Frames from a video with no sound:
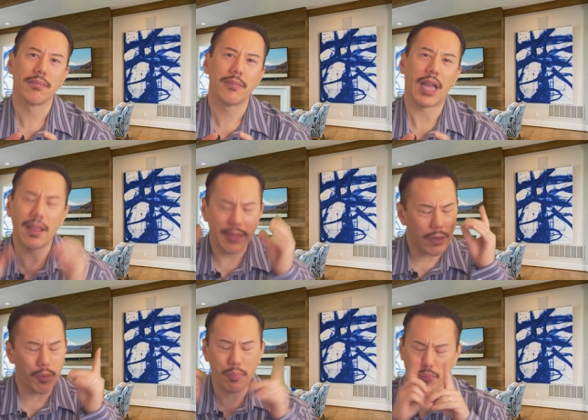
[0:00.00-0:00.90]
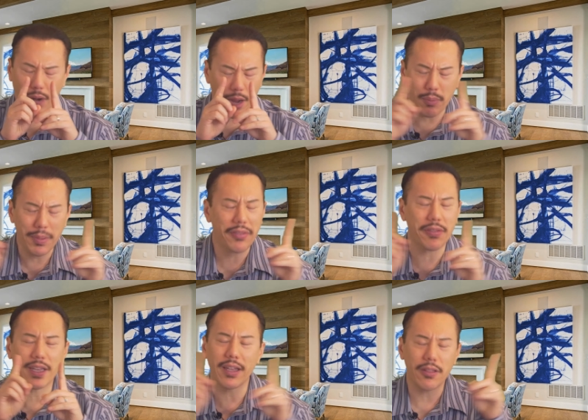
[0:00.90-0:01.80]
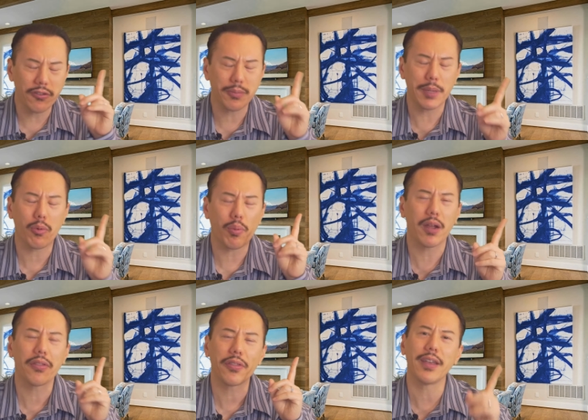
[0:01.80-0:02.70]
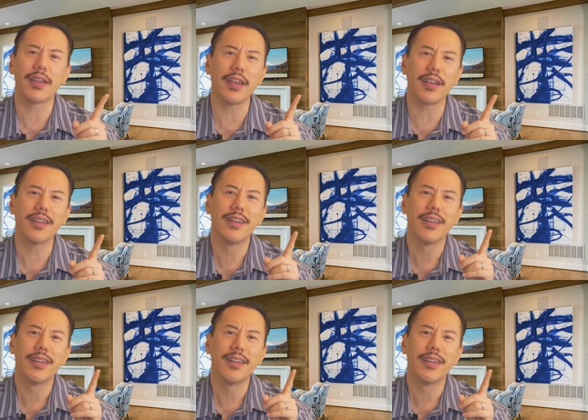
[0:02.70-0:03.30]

And they were probably thinking, those people were probably thinking,